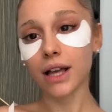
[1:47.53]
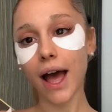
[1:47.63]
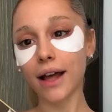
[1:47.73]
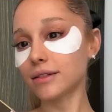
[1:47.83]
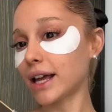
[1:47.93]

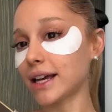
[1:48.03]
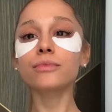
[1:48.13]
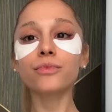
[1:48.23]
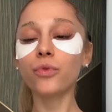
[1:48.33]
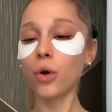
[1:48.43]
At
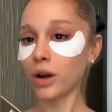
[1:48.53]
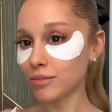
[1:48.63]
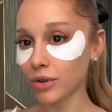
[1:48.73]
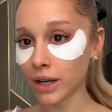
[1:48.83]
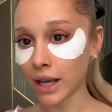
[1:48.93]
like 4 in the
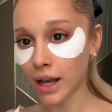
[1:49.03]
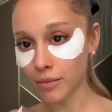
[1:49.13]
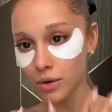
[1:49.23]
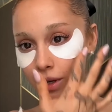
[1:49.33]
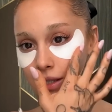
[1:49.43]
morning,
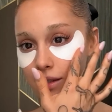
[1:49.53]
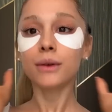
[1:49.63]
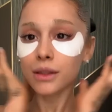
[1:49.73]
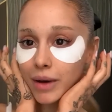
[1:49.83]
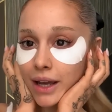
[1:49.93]
I'm always
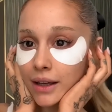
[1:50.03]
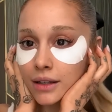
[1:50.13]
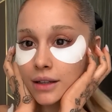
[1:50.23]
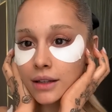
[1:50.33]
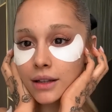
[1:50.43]
with my
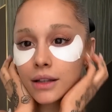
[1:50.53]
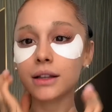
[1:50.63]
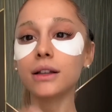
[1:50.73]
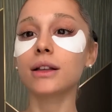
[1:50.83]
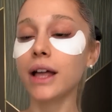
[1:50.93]

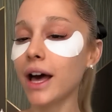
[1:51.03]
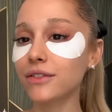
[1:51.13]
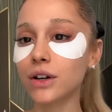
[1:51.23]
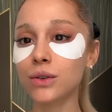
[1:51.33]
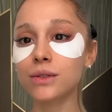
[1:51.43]

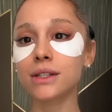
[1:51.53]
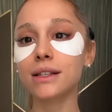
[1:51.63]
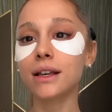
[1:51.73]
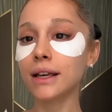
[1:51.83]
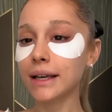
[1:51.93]

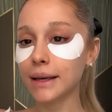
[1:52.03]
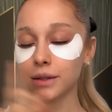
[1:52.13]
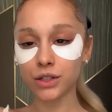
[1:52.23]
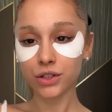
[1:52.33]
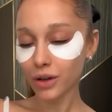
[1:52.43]
headphones,
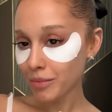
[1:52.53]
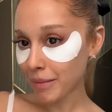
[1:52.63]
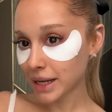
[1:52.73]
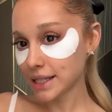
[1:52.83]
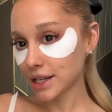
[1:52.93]
doing my
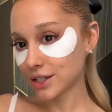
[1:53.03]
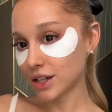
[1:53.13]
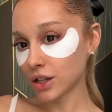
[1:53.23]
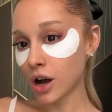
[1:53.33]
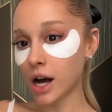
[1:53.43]
meditation
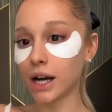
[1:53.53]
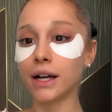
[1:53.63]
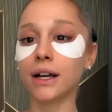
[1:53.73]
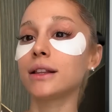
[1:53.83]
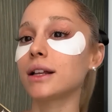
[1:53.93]
in the
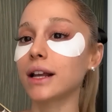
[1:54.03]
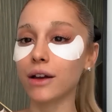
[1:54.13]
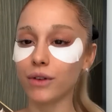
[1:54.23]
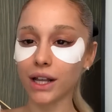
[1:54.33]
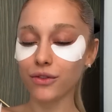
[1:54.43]
car, and then I
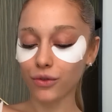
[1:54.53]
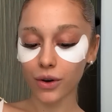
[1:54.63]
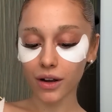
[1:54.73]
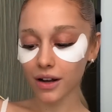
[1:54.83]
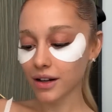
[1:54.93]
get ready
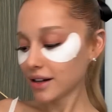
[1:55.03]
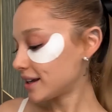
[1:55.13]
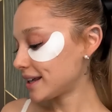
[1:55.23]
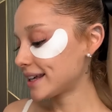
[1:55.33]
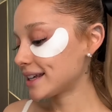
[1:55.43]
for
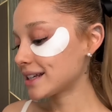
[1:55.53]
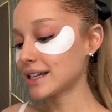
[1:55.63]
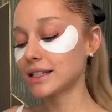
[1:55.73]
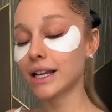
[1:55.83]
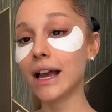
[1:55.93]

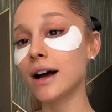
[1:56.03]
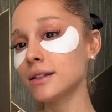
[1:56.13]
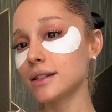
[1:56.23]
a day on